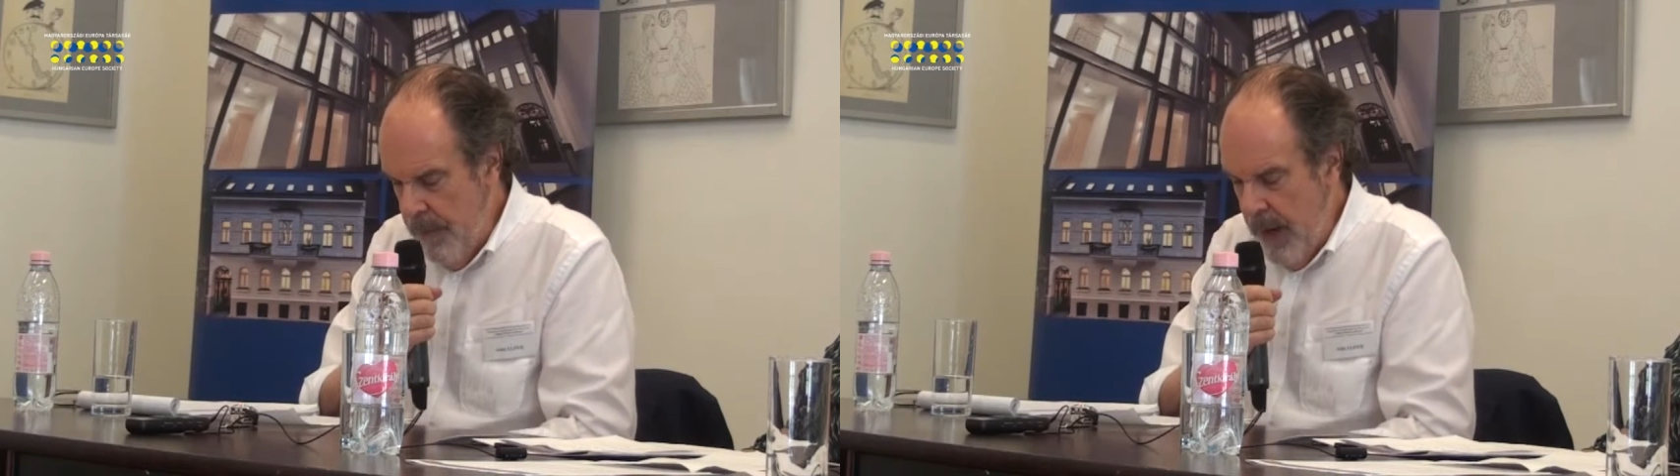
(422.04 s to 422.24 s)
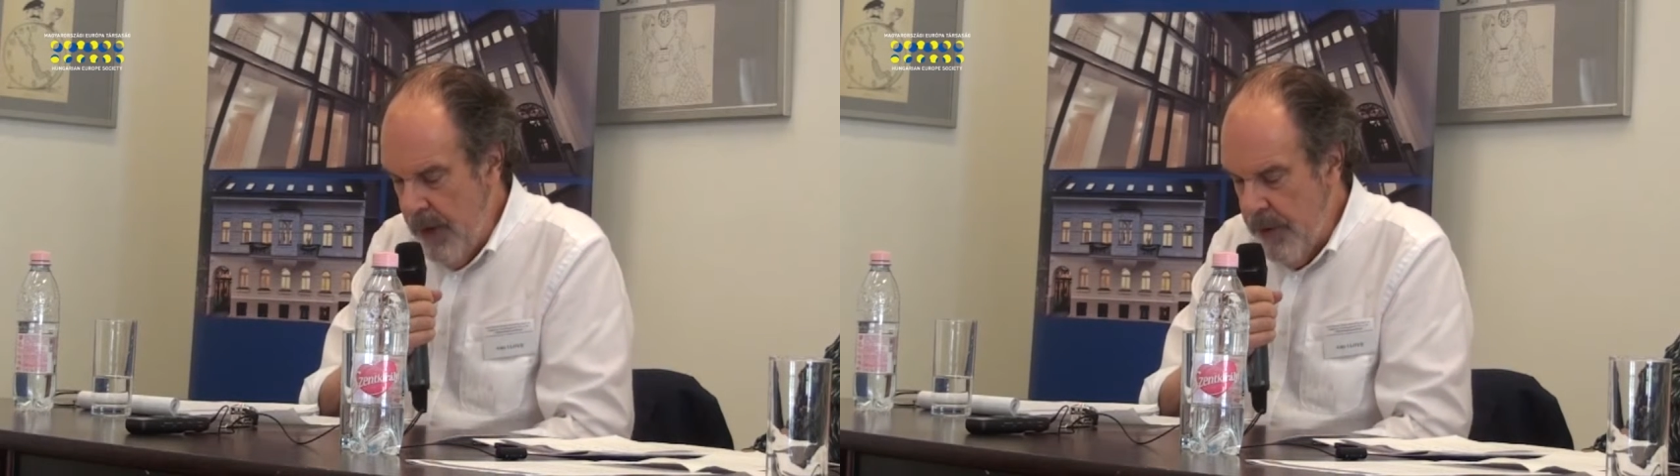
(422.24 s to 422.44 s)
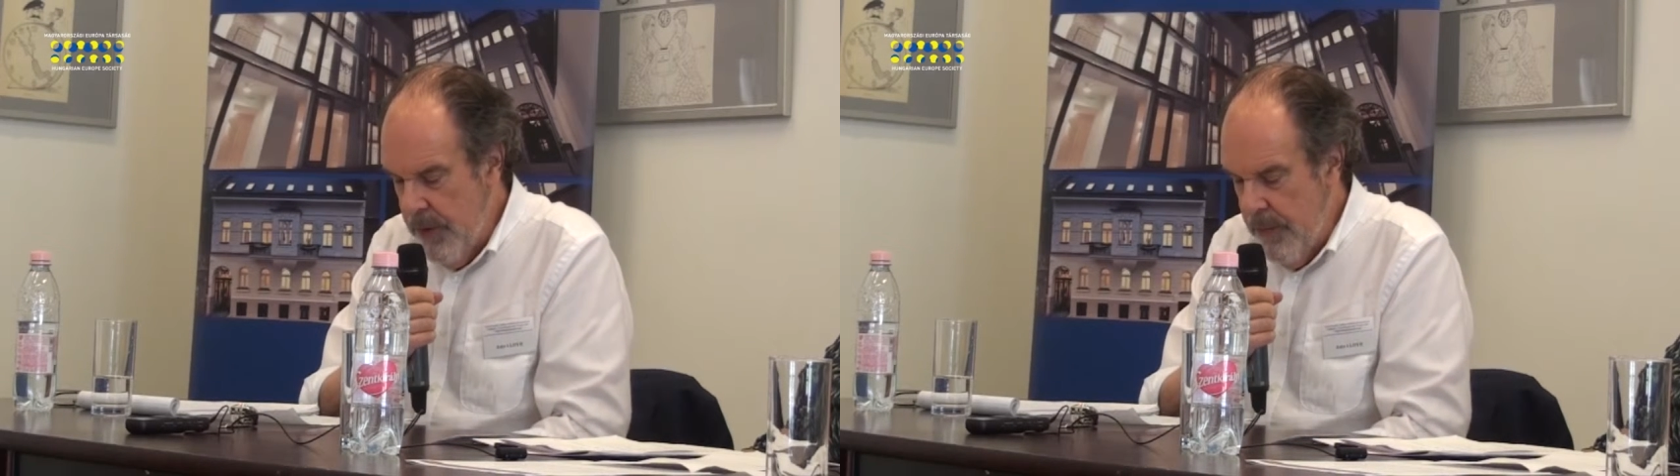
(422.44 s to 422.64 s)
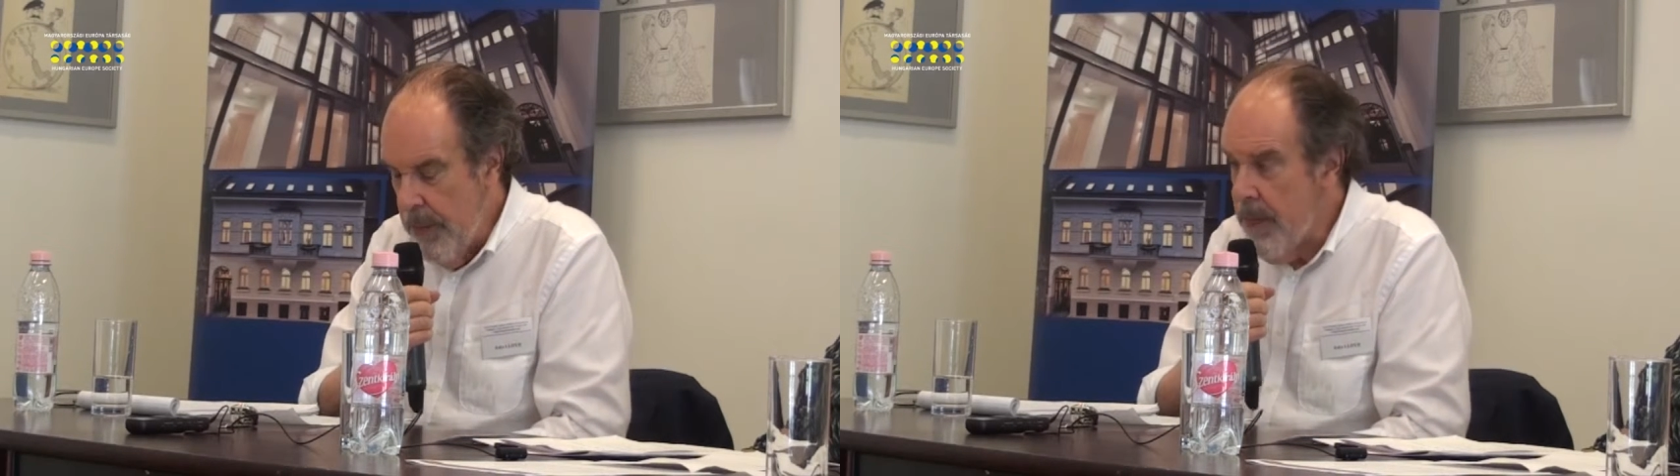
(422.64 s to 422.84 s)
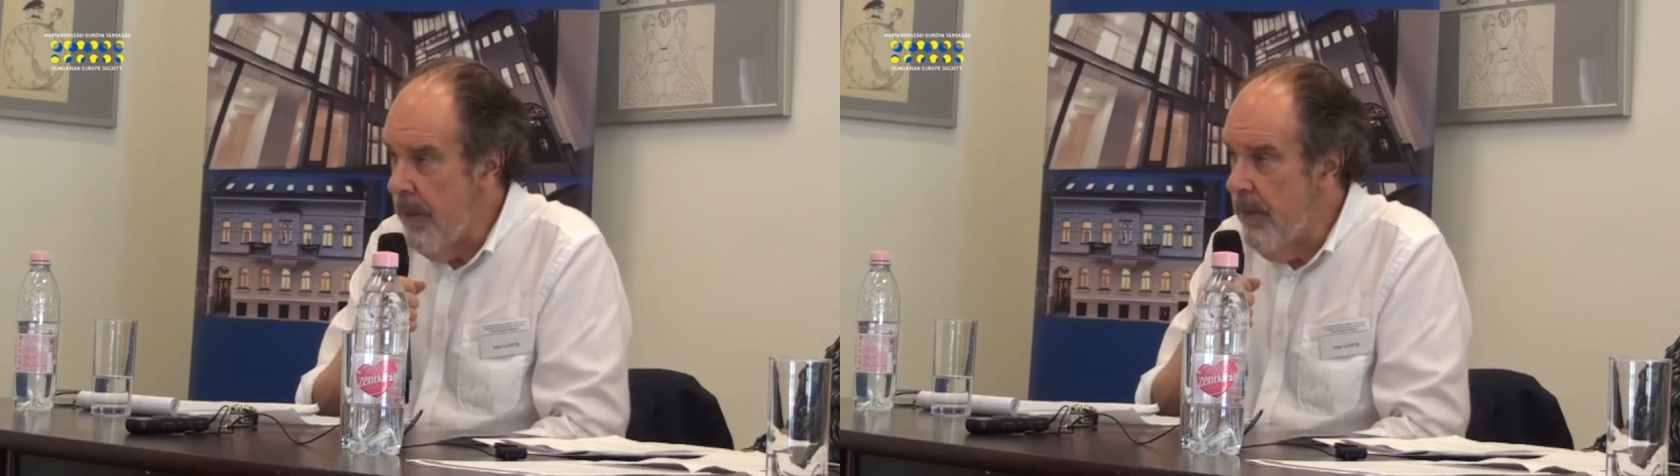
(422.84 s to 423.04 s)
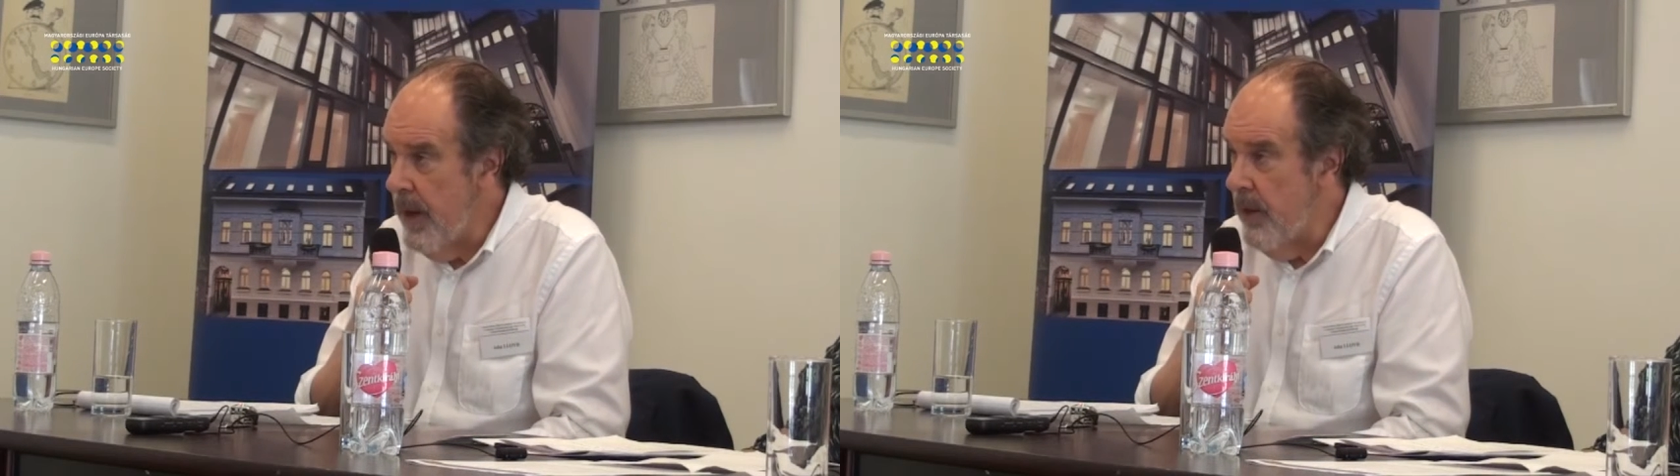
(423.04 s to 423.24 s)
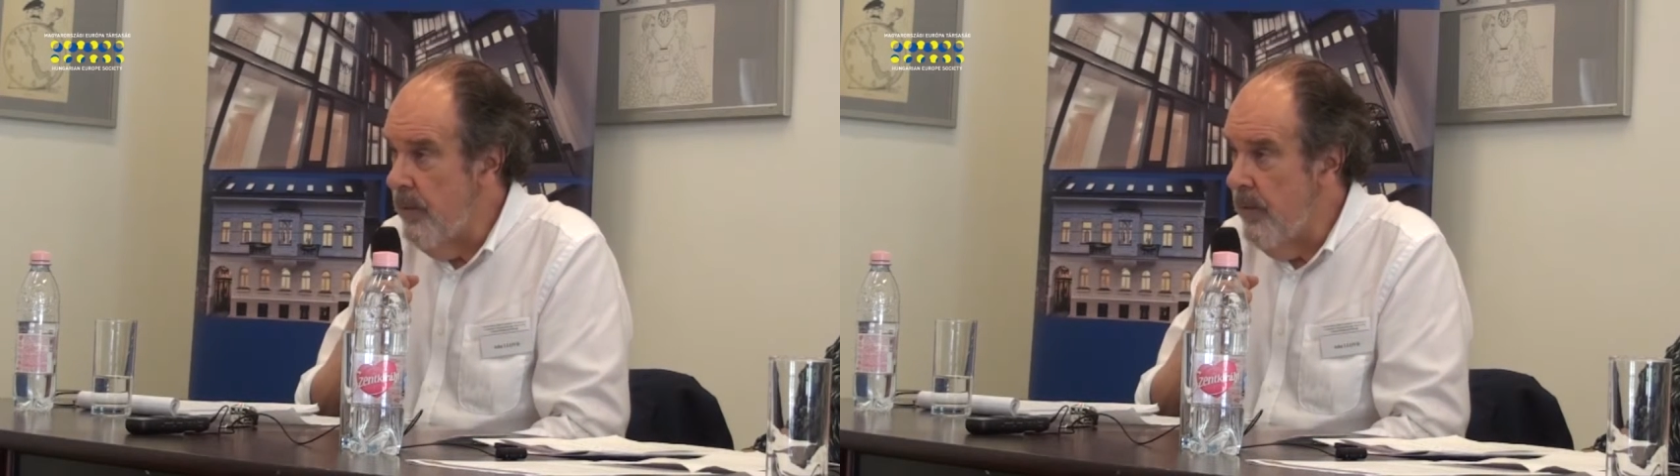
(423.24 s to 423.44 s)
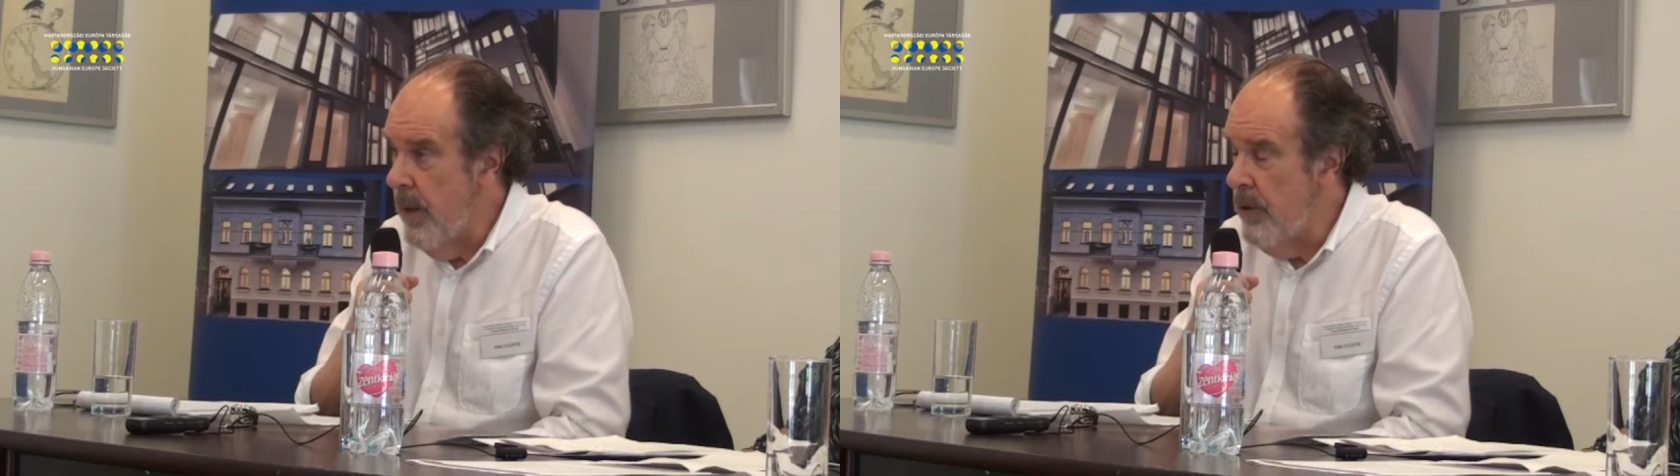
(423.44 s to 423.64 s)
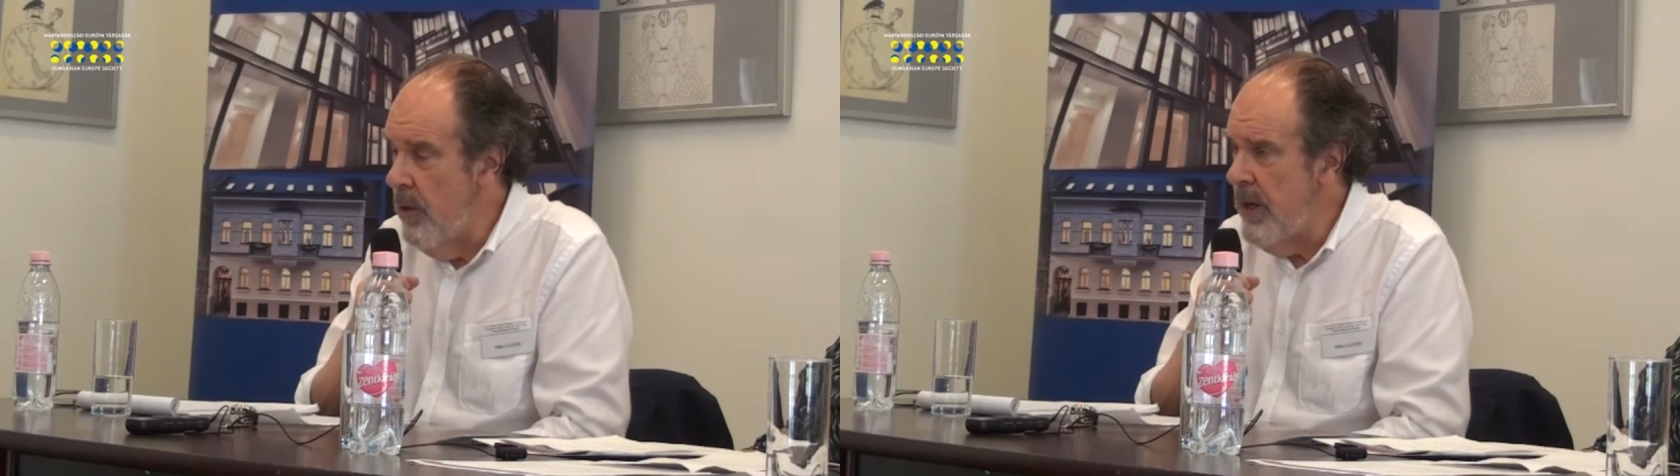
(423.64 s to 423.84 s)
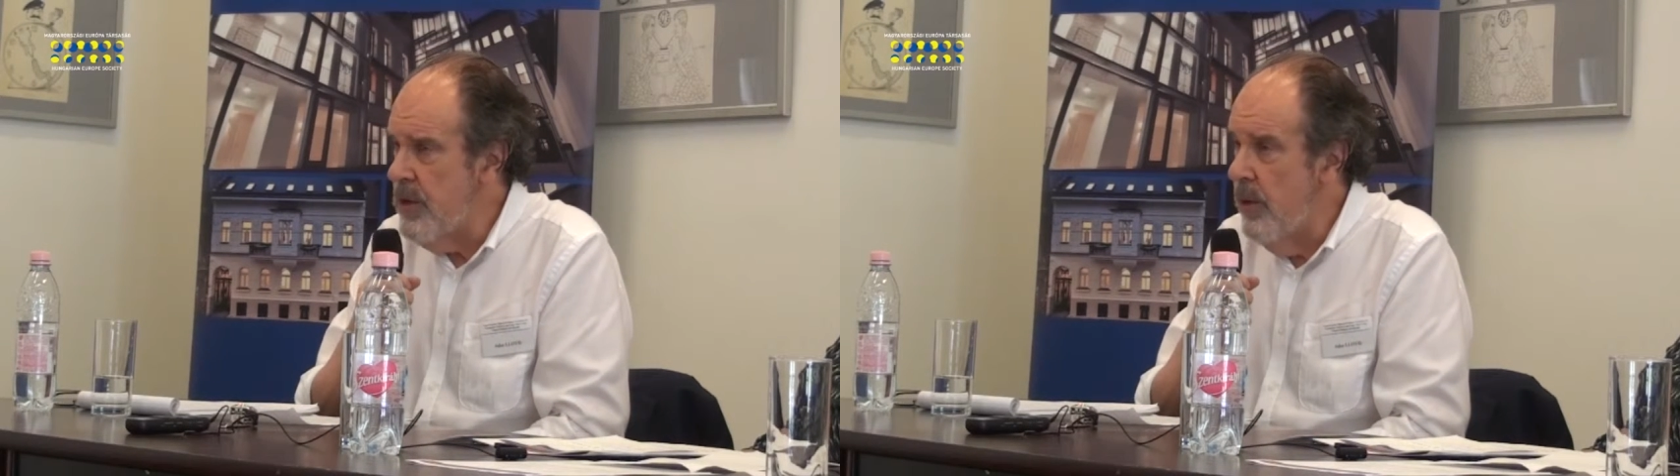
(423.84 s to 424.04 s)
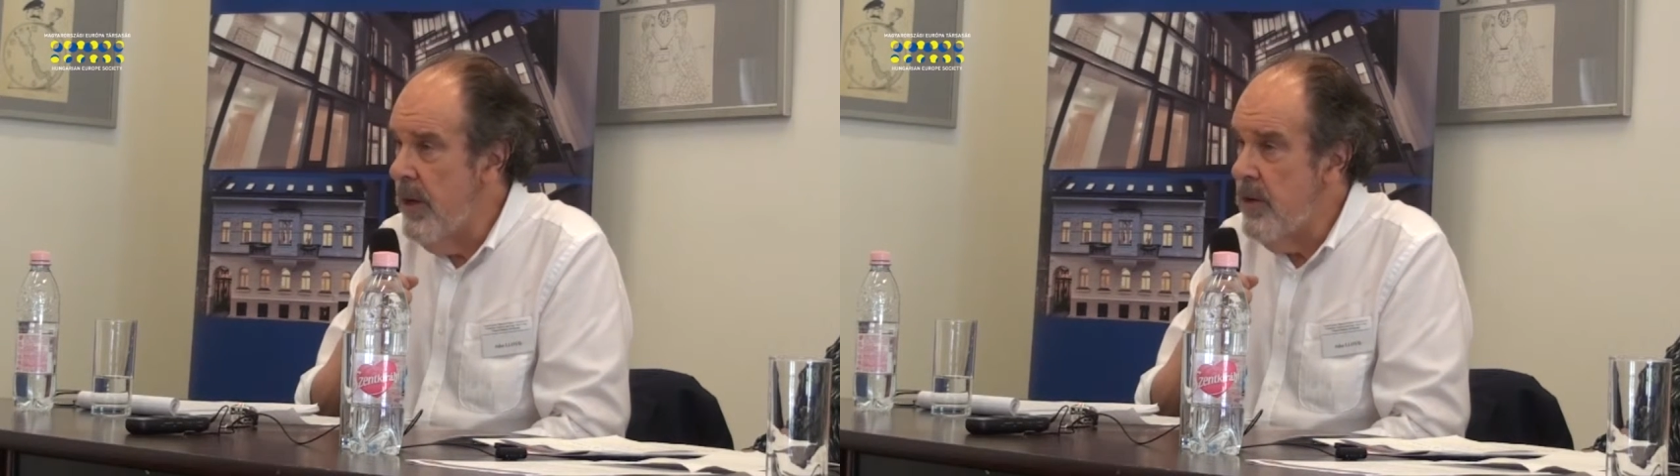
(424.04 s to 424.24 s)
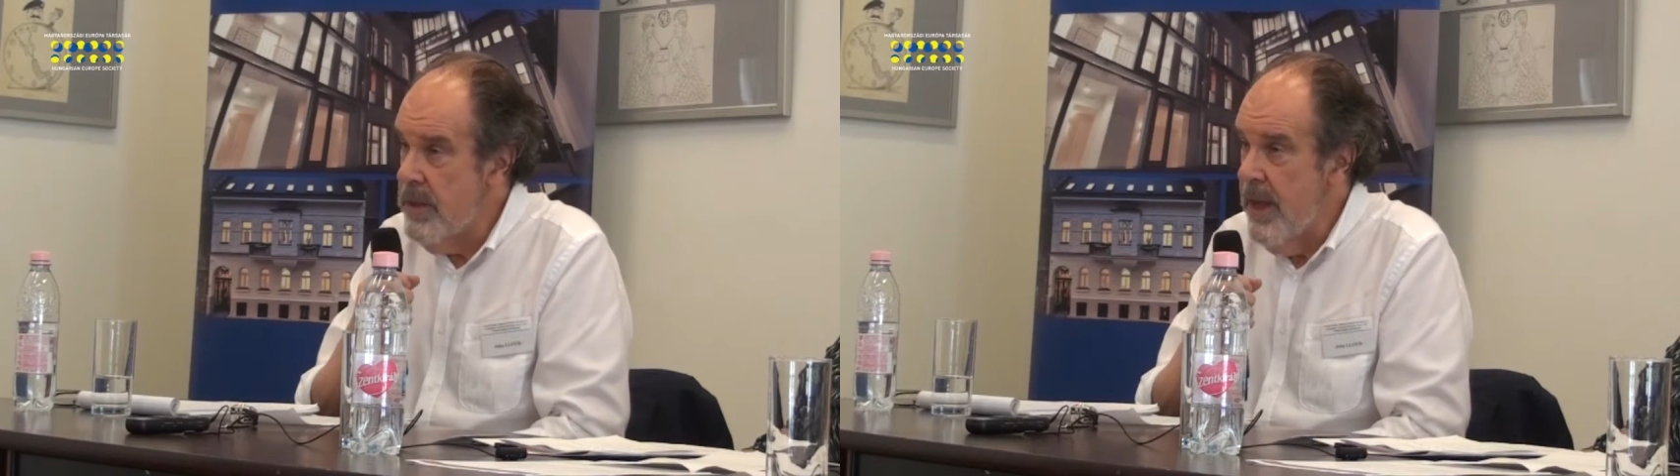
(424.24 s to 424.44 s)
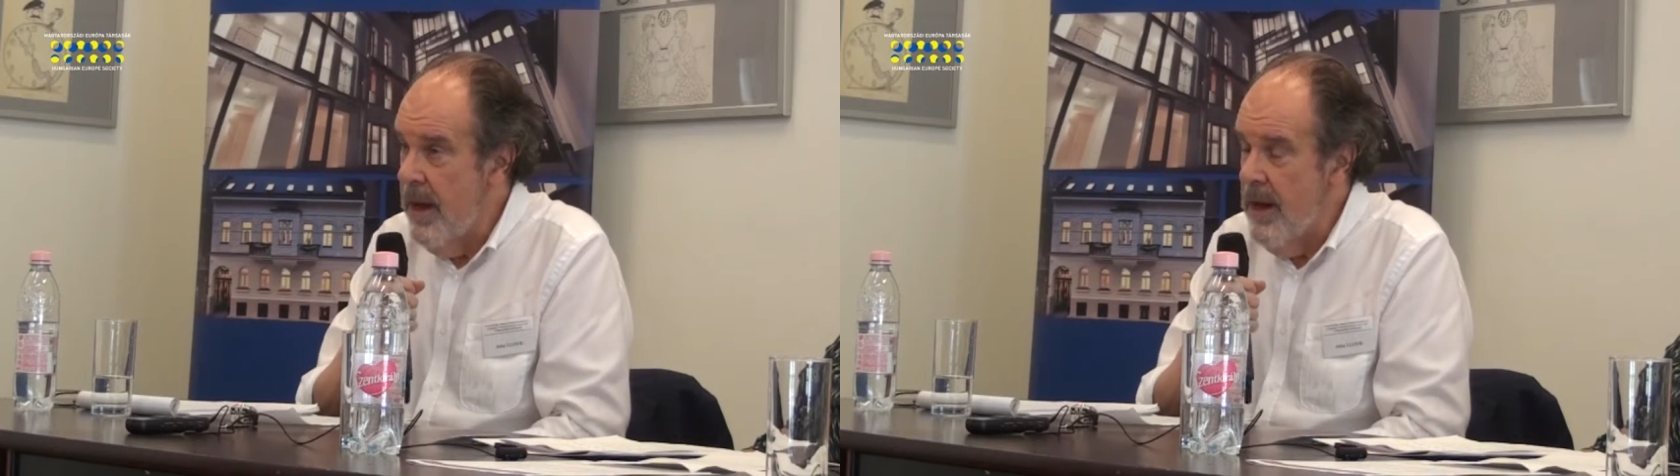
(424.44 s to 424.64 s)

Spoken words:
But they're doing so because they